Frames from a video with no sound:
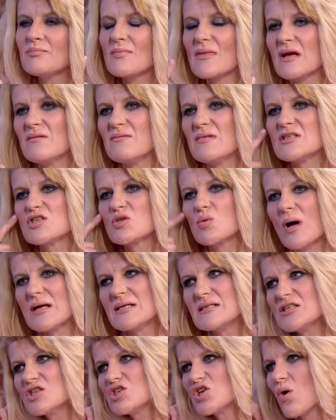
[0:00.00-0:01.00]
and there's
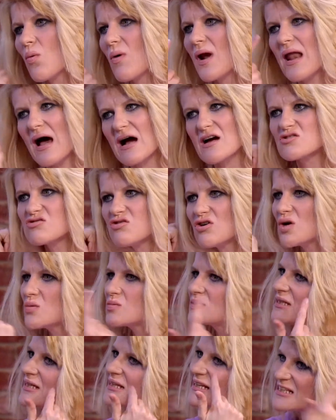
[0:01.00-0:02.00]
22
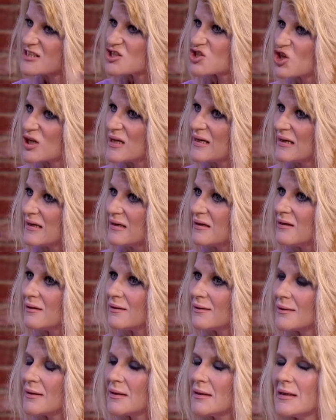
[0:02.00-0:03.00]
electrodes in each ear.
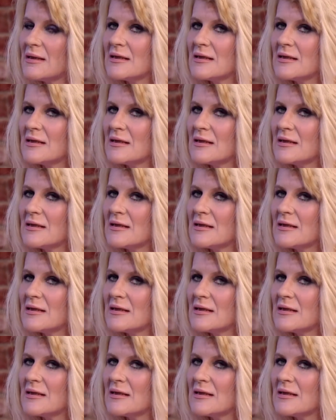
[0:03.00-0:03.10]
Yeah.